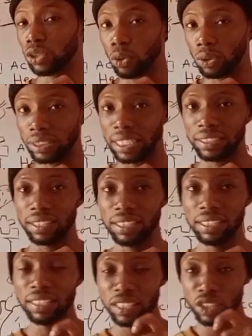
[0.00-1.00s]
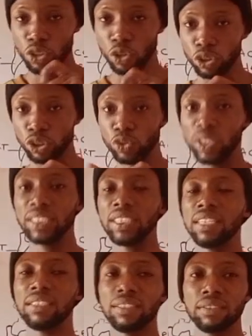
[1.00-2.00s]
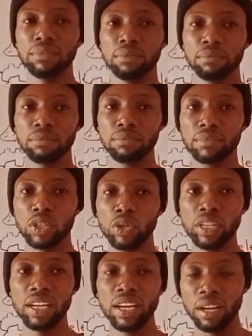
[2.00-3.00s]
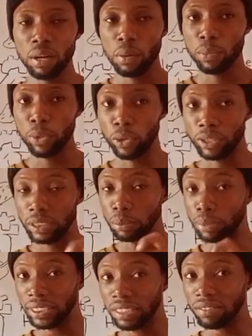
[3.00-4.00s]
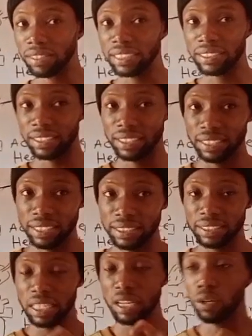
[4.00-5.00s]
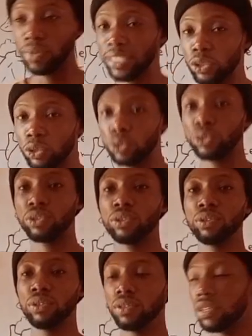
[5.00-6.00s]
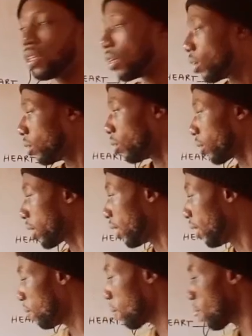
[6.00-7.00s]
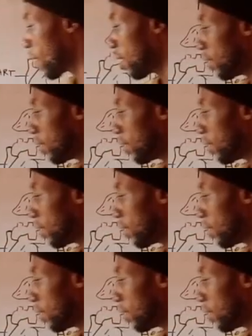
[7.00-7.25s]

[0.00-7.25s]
is constantly constricted. Okay, because the breathing rate is reduced. Okay,